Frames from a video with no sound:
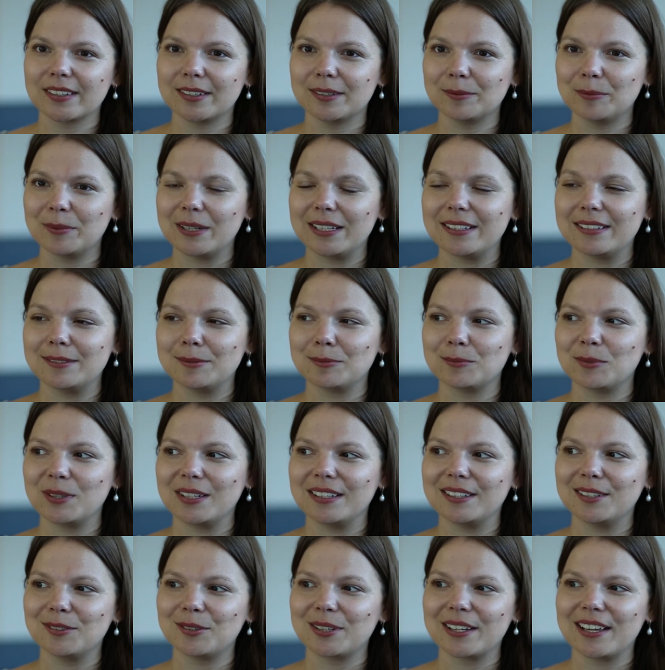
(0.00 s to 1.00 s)
When
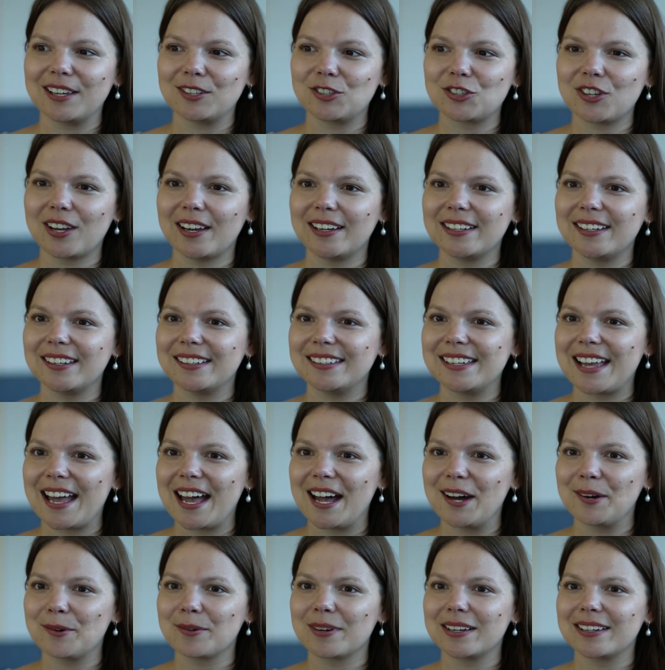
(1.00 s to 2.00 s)
we look at China
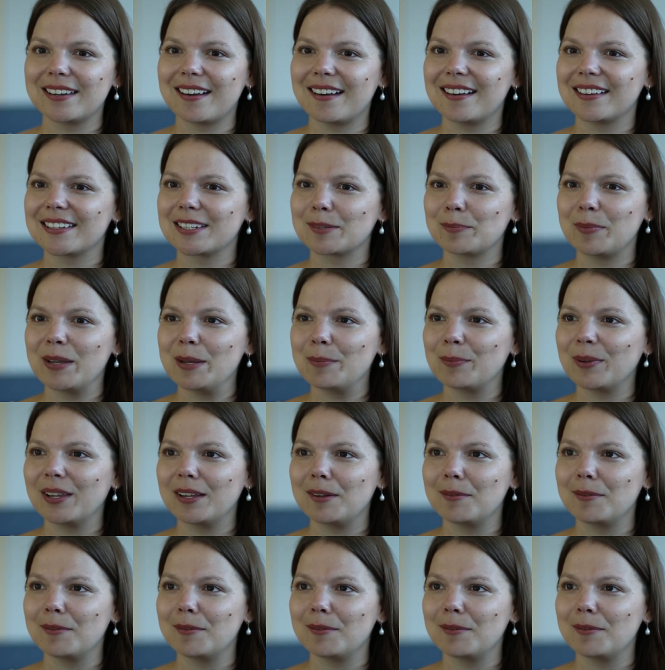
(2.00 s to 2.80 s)
now and ask people